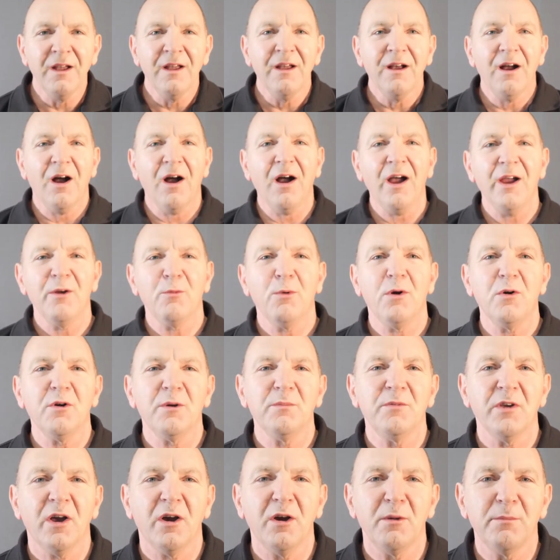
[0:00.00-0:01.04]
Hi, welcome
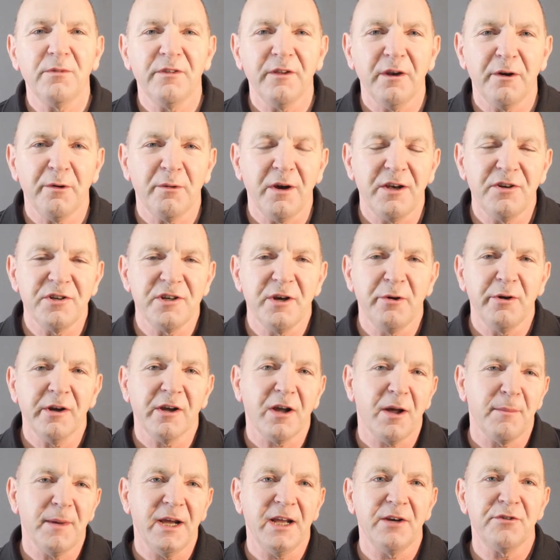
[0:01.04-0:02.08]
to Home Theatre Engineering.
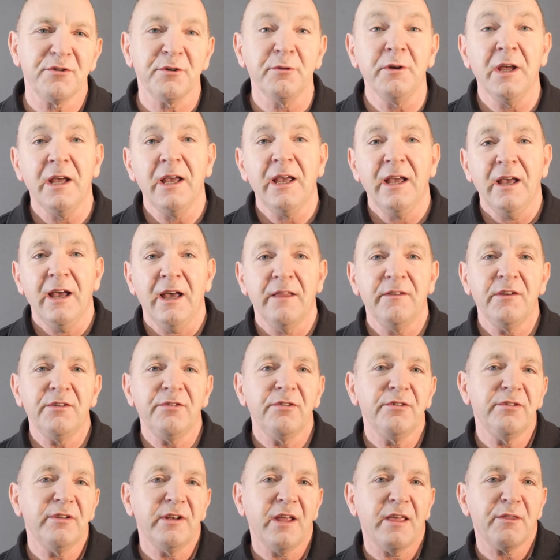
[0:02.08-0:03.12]
I'm Andrew, and this
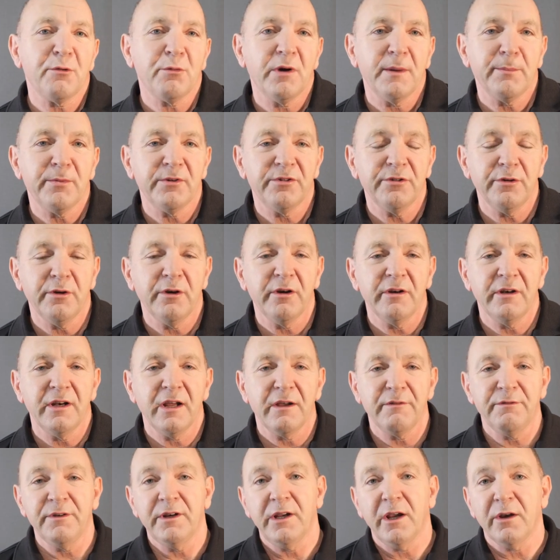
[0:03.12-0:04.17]
is another episode in
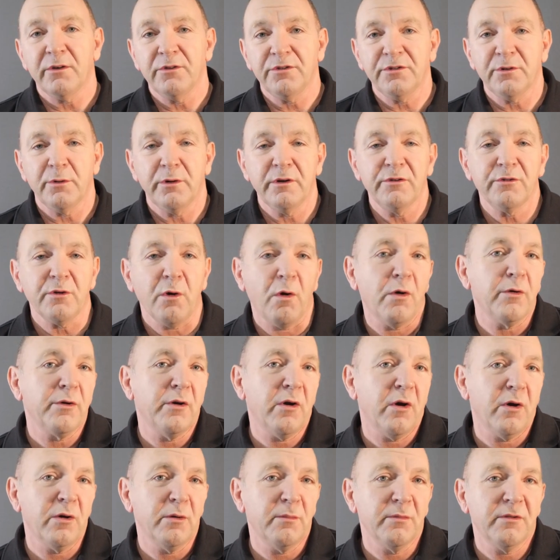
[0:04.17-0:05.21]
our video series on
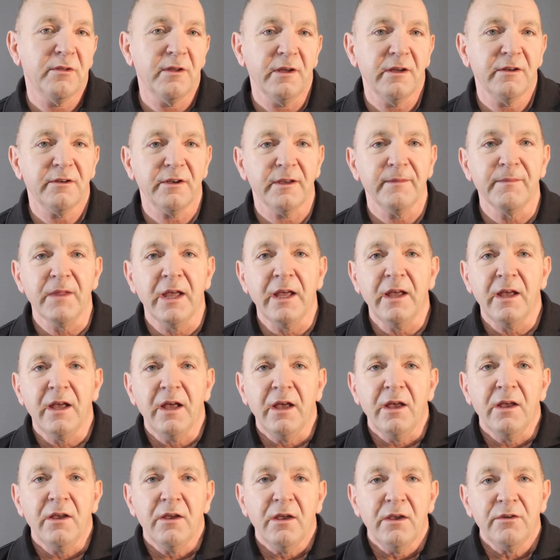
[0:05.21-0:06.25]
home theatre.
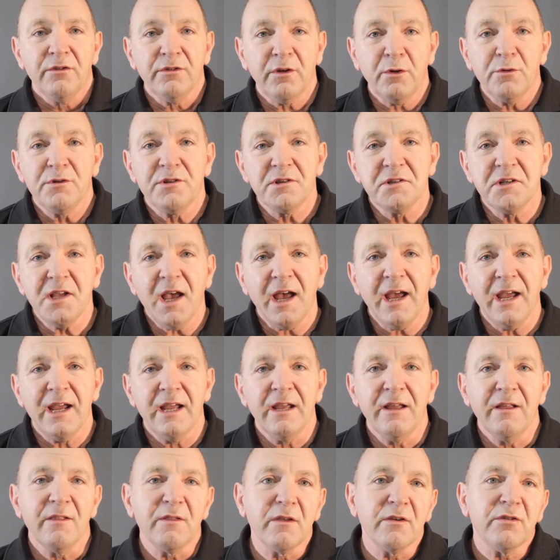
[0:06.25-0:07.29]
So
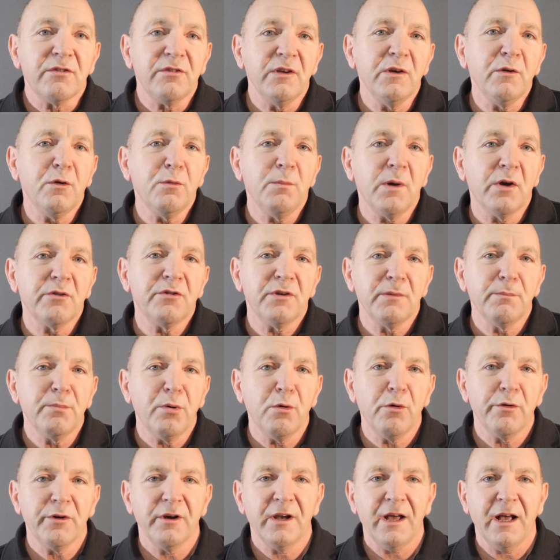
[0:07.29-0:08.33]
today, the single most
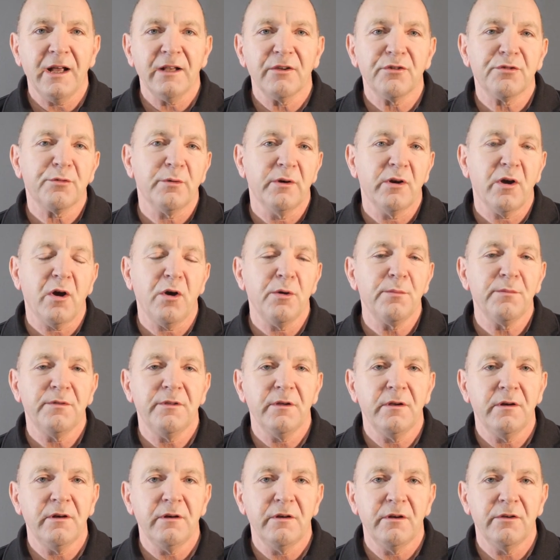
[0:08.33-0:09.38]
important answer in home
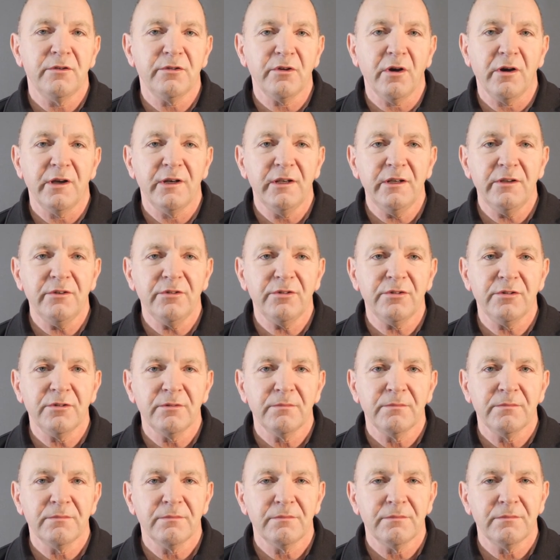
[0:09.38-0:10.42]
theatre design is,
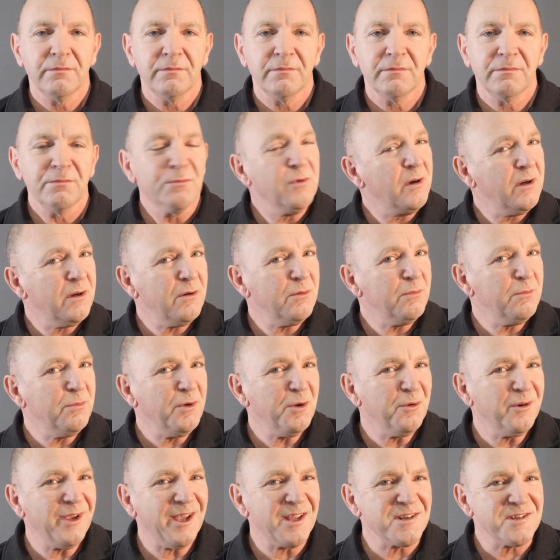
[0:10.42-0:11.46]
well,
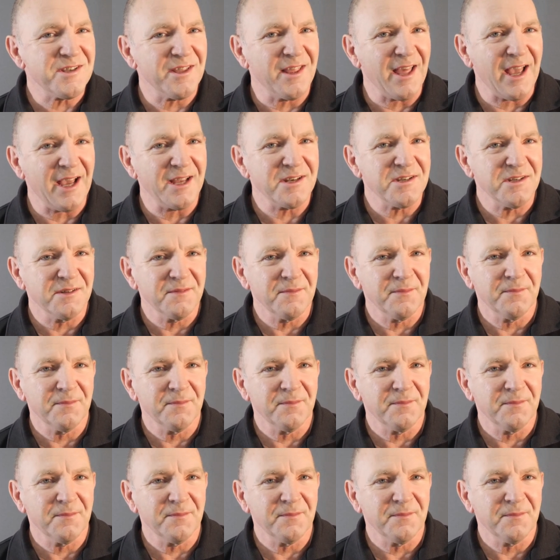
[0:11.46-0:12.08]
we'll get to that.